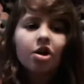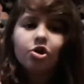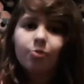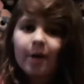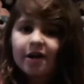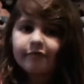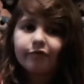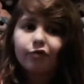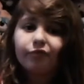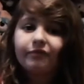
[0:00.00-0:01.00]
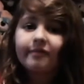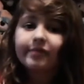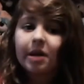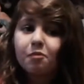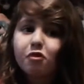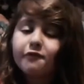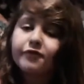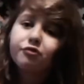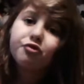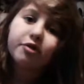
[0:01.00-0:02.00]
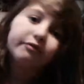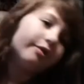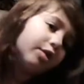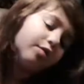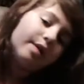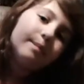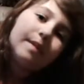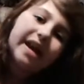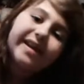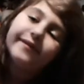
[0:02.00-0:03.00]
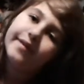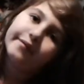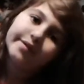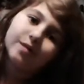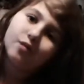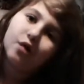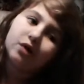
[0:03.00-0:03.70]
you might have sold 50 more if you just literally made 50 more.